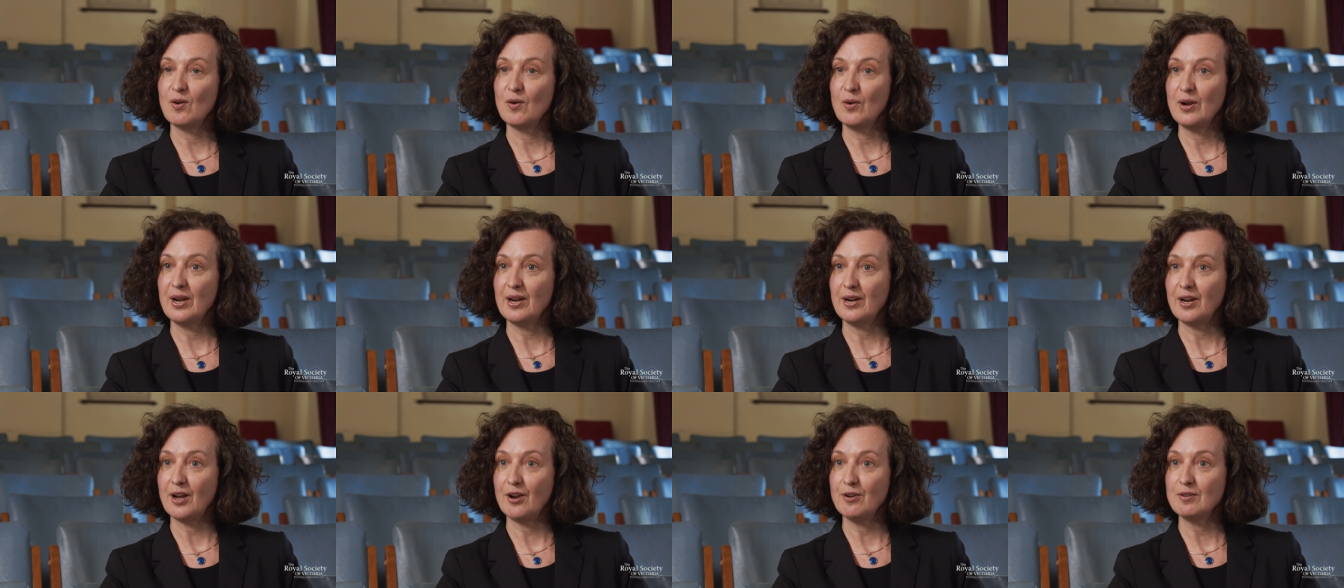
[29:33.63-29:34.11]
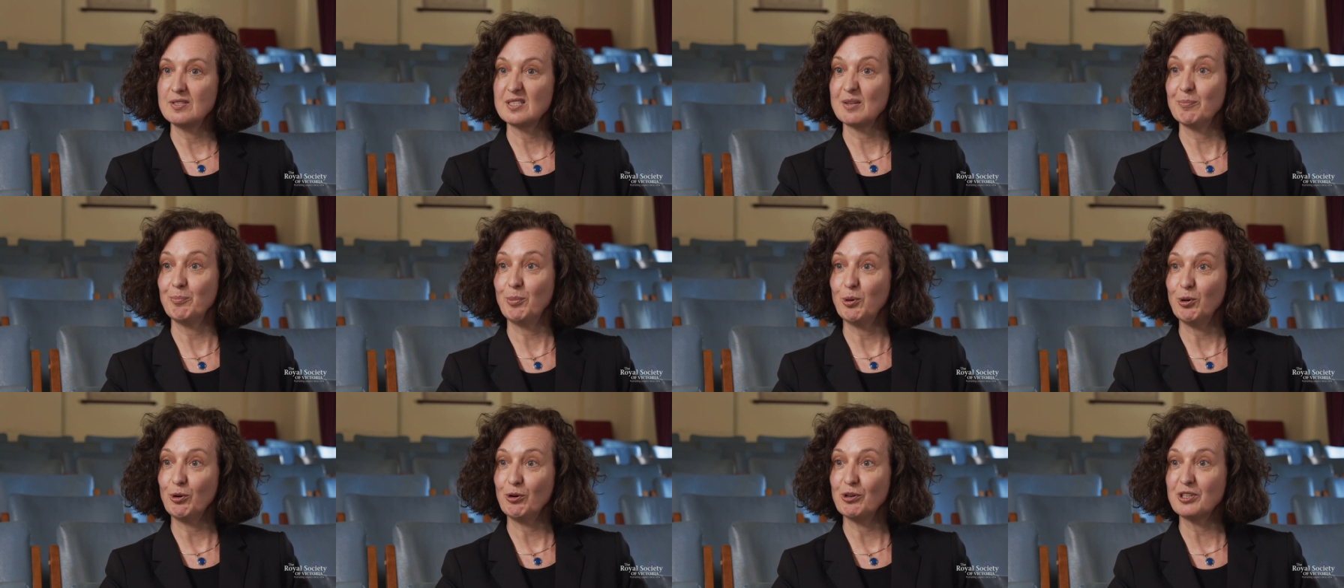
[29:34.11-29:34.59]
you know,
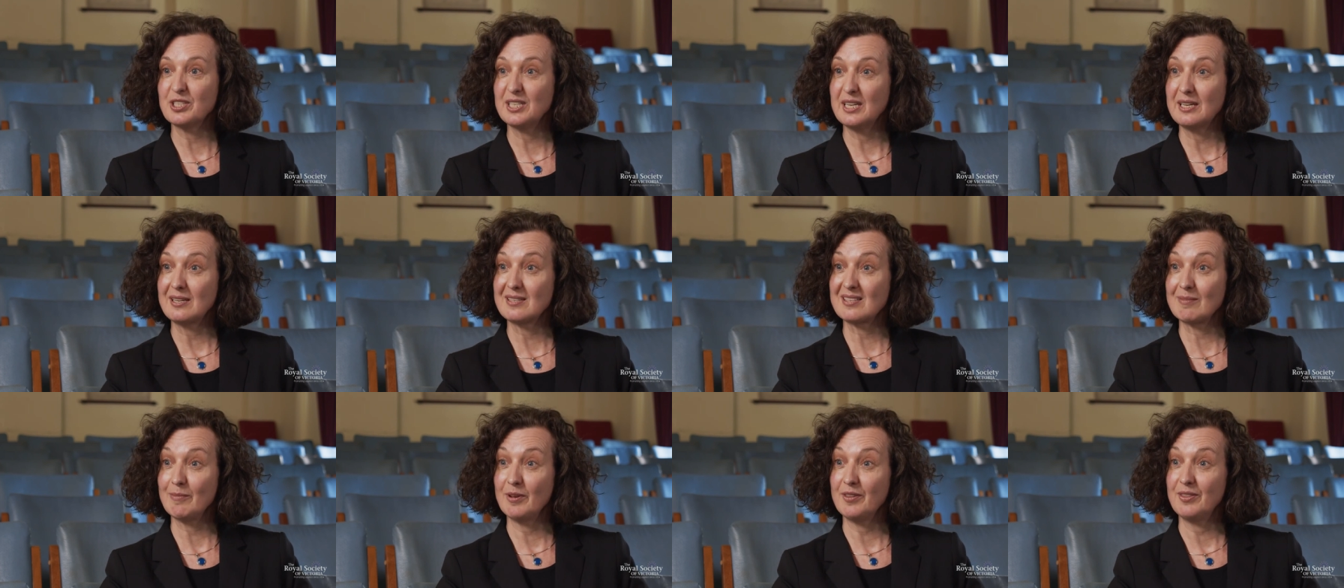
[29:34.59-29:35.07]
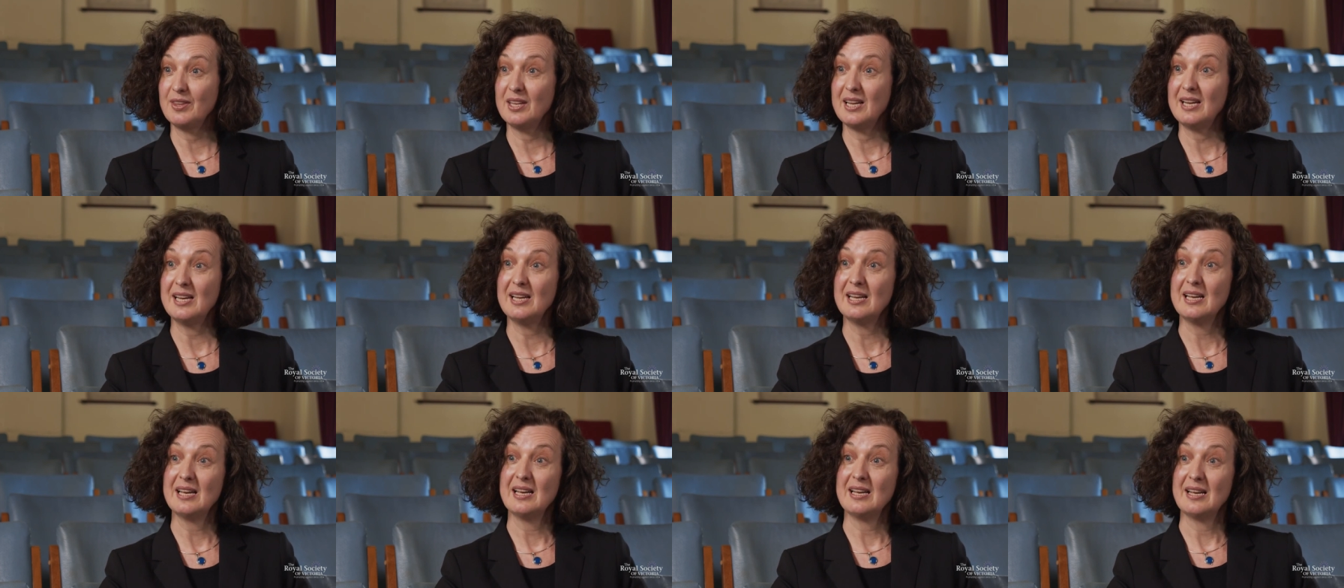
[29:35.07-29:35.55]
supporting some of
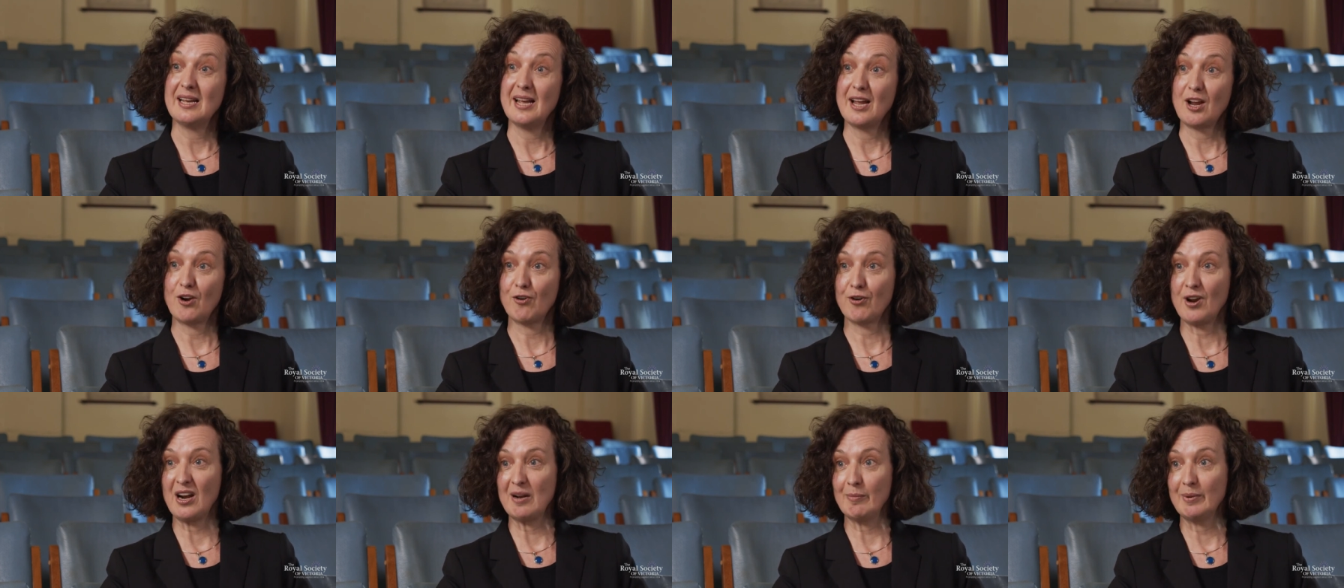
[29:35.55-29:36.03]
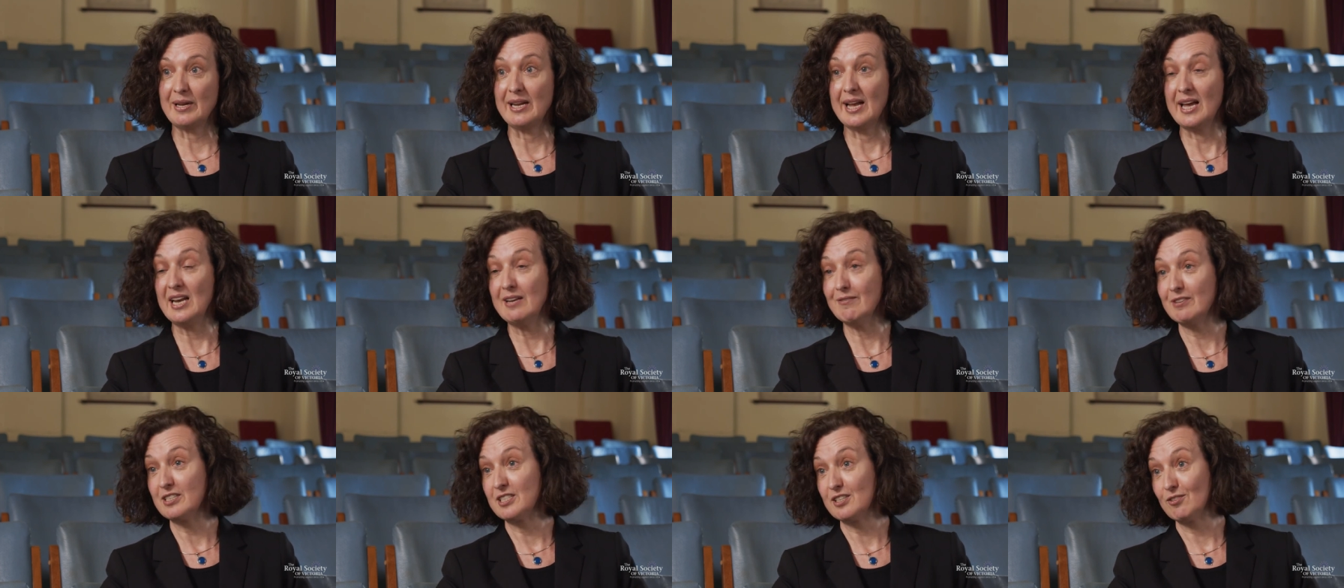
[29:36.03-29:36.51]
the incredibly
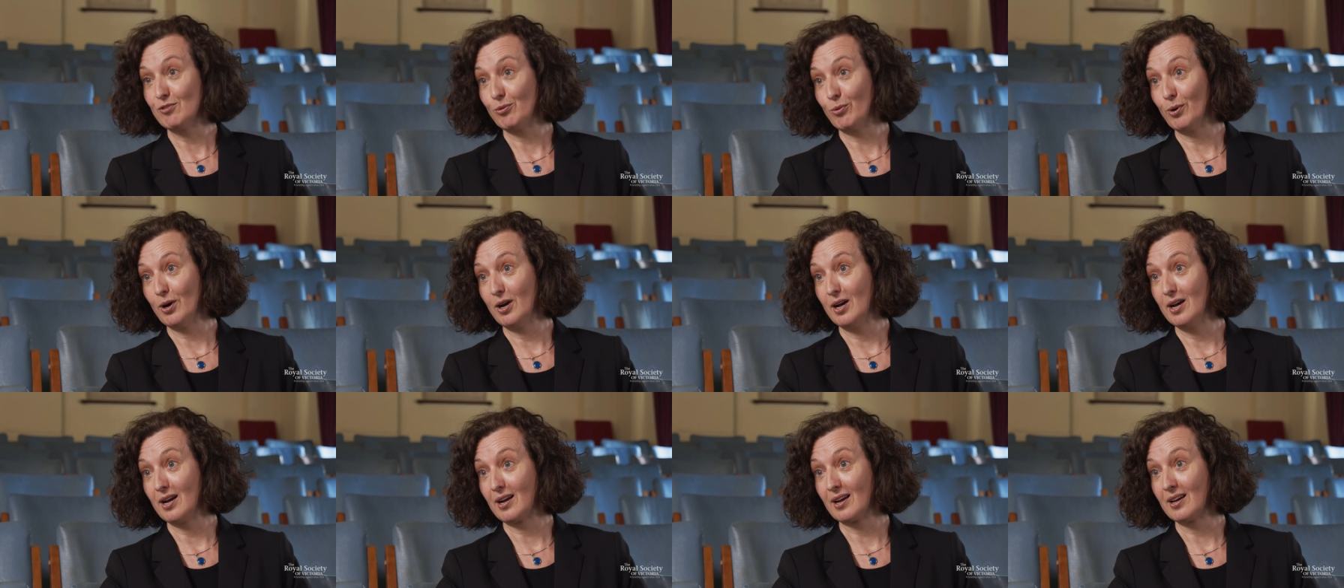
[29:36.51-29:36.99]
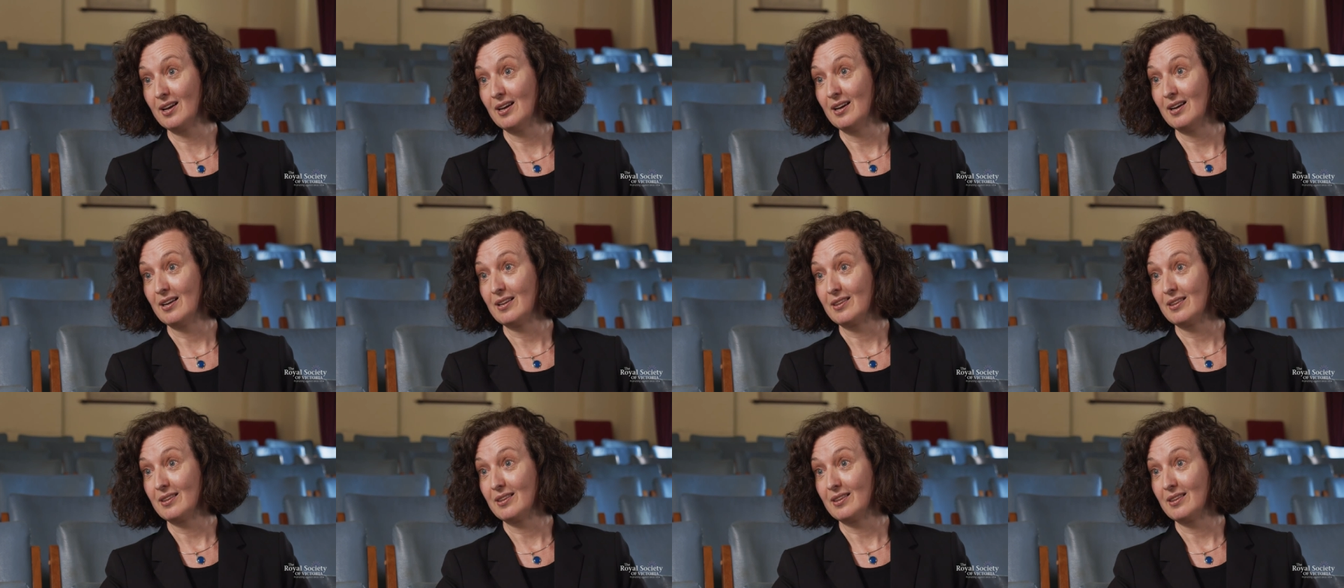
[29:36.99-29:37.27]
innovative work